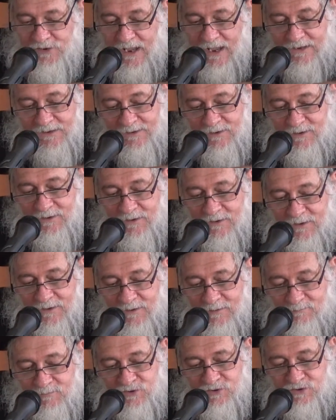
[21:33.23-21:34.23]
Taka,
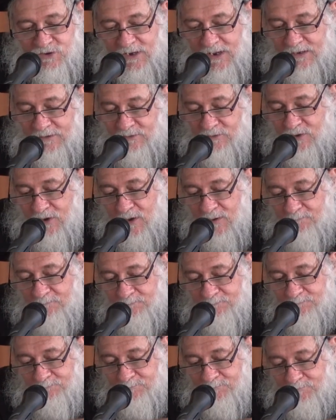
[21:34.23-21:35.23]
Mashiach will come.
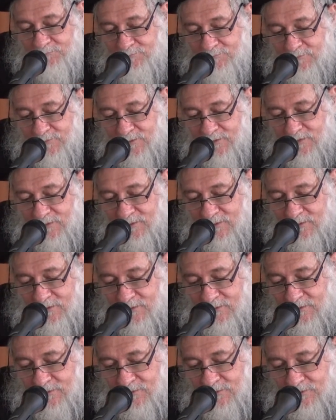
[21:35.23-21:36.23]

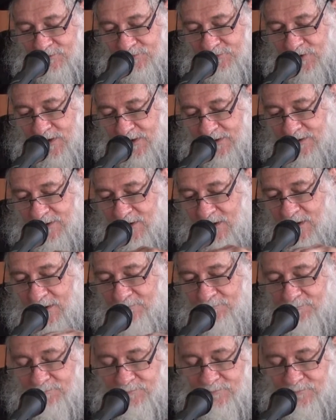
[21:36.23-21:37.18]
It's a